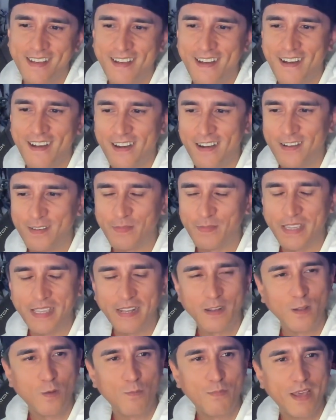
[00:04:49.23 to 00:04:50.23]
Getting a
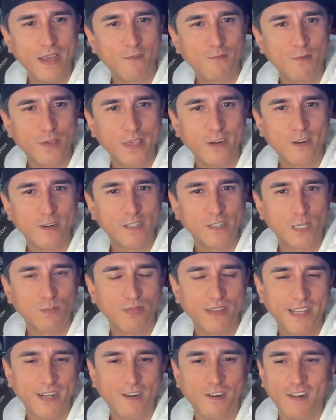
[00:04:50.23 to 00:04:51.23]
little better with her, just
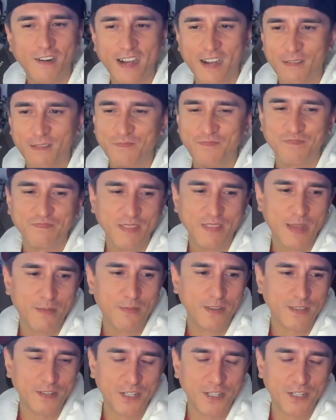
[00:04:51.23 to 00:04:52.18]
playing her out. How about you,